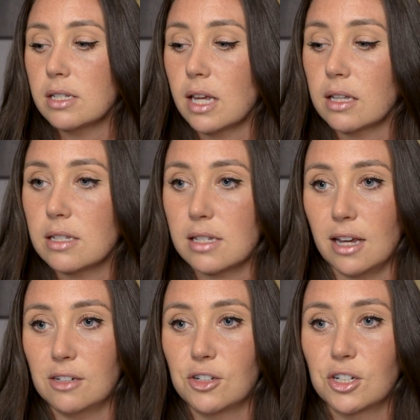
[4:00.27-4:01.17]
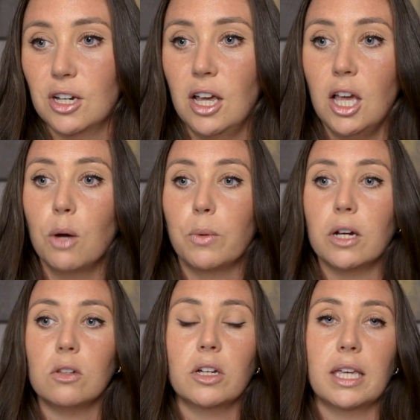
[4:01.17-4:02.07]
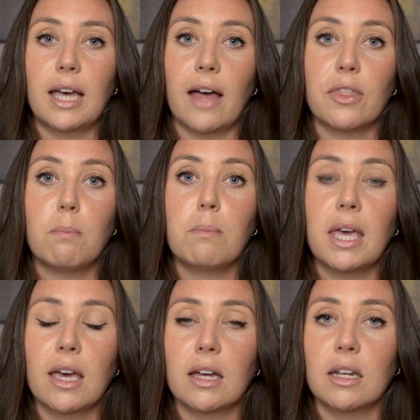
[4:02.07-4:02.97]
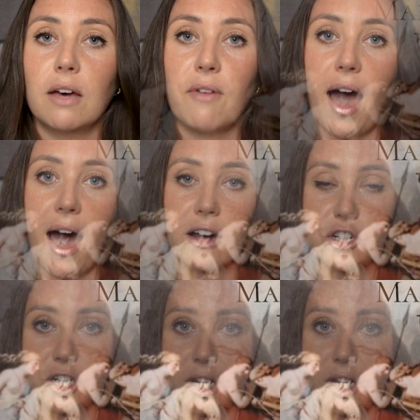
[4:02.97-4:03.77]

second stage, we are looking at the man of action.